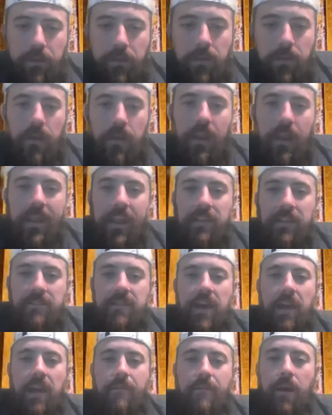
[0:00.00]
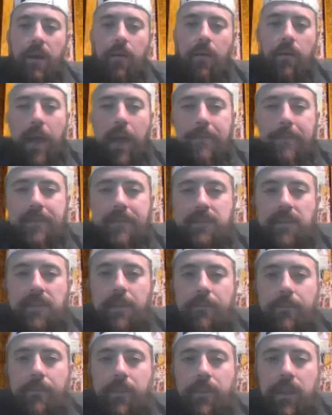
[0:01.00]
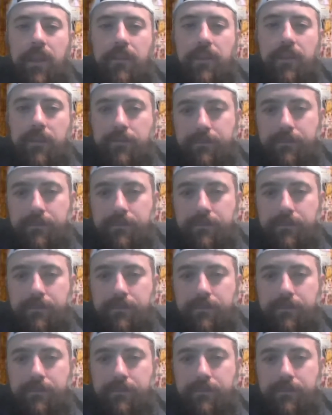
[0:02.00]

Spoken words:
I guess that about wraps us up for the evening.